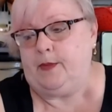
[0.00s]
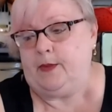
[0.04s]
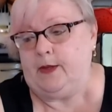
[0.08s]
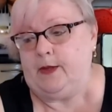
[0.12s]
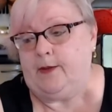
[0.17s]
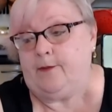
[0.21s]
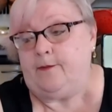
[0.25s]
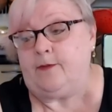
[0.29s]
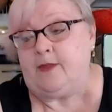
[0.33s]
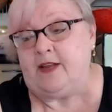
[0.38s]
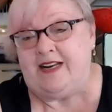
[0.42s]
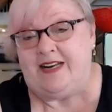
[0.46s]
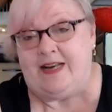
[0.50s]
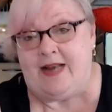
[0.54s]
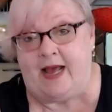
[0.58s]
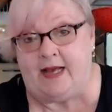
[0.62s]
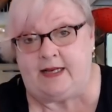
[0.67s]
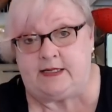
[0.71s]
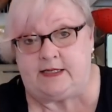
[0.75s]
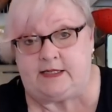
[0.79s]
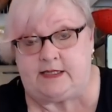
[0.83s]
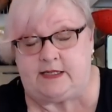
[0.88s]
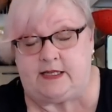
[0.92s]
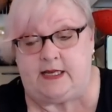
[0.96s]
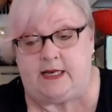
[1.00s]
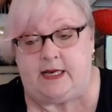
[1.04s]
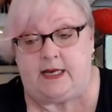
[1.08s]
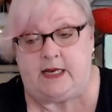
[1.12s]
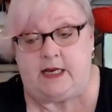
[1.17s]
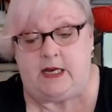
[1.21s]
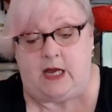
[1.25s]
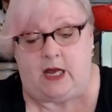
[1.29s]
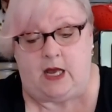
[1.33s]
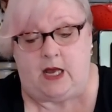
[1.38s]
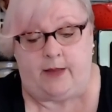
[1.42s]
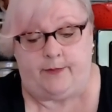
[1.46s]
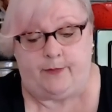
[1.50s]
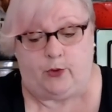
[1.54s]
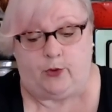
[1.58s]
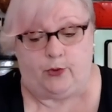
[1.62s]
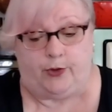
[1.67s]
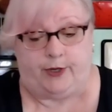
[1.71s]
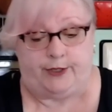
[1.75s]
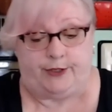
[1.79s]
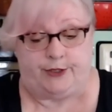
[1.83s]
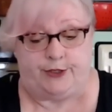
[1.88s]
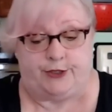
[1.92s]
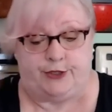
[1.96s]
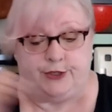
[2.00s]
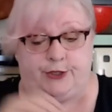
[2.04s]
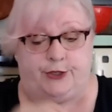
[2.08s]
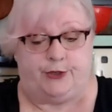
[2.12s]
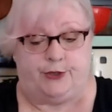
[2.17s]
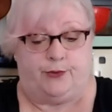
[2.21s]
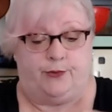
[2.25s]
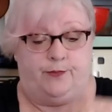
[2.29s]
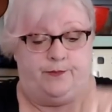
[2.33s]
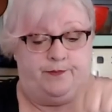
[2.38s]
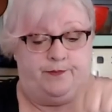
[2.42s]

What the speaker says: the next thing I'm going to do